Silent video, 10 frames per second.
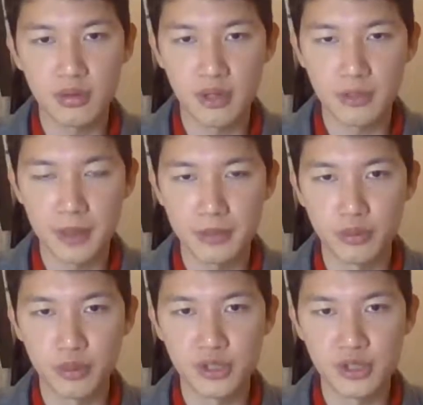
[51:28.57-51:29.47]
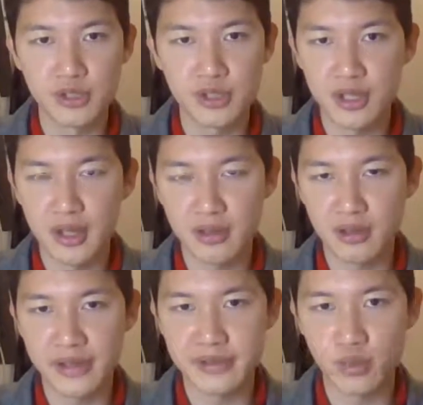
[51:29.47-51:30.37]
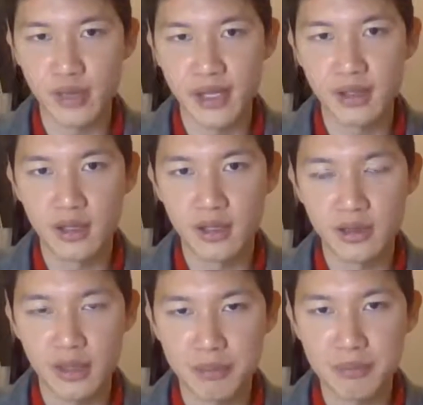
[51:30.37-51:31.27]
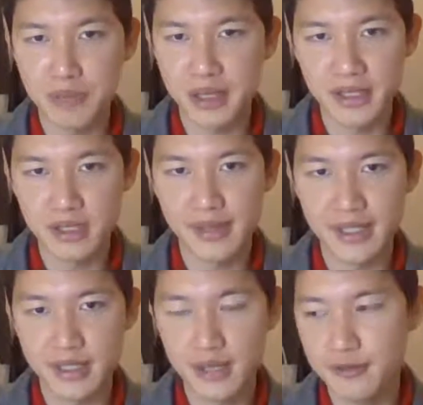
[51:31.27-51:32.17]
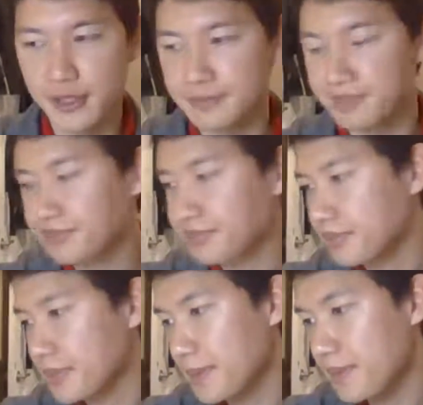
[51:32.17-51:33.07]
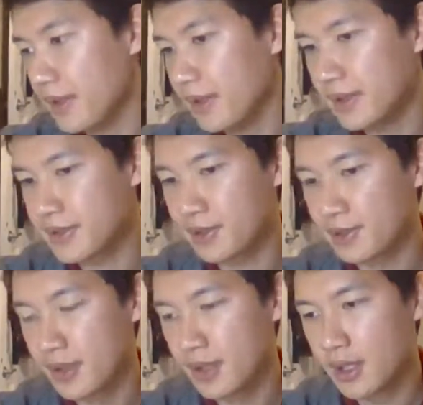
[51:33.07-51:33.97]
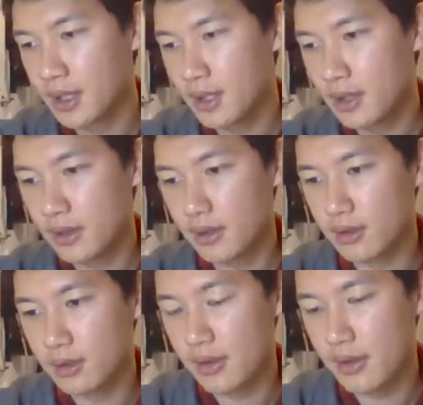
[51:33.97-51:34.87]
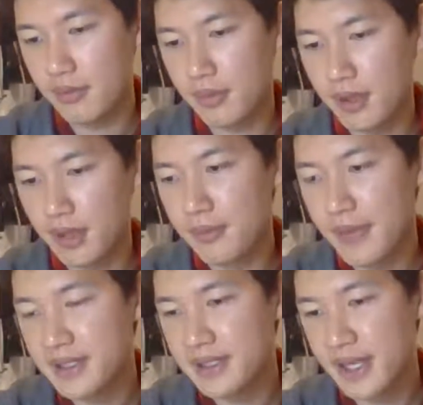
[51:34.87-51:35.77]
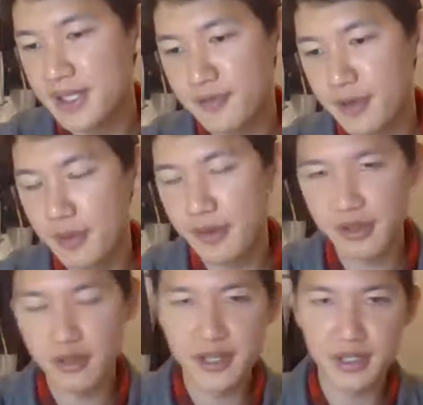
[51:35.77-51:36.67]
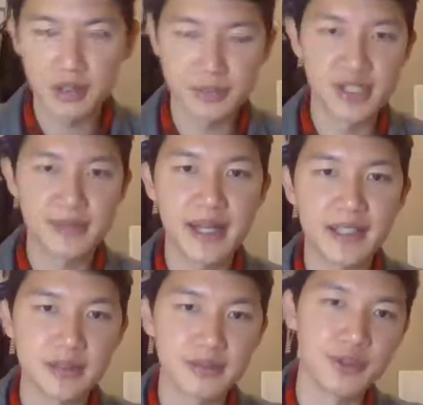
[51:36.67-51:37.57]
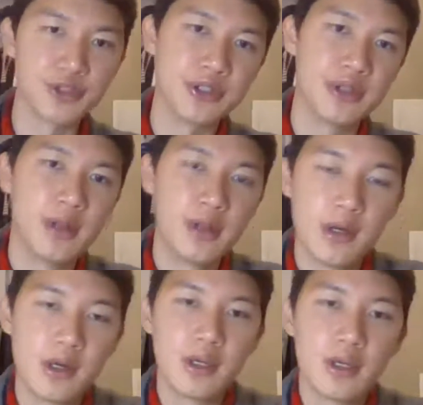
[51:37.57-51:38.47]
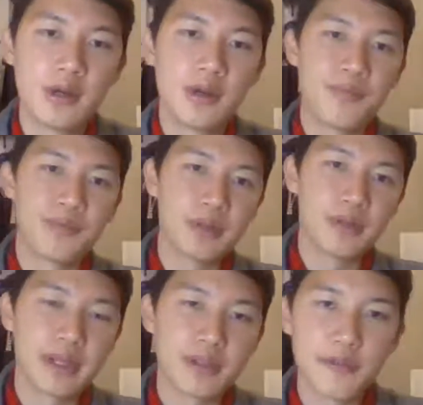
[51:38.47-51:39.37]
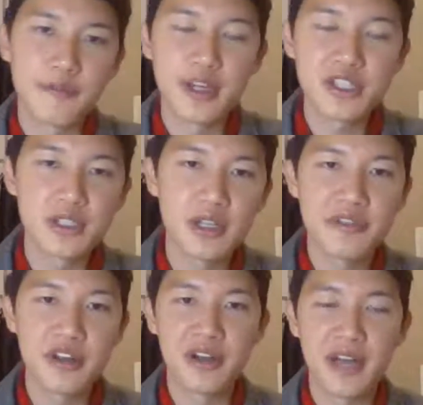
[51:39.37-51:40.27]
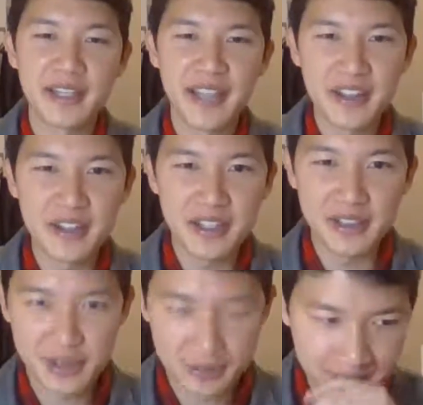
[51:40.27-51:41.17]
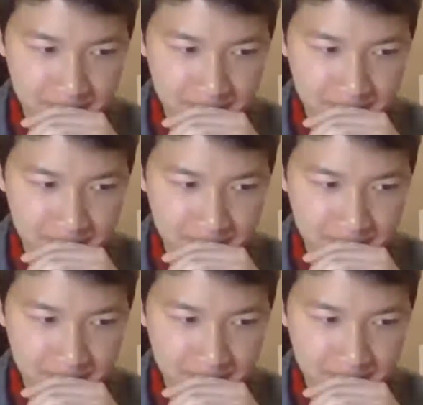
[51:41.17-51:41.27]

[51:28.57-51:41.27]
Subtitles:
lot of people will choose to take their lives away, like because of that suffering. And so you know and it makes sense from a theoretical perspective. Your like the function of your identity is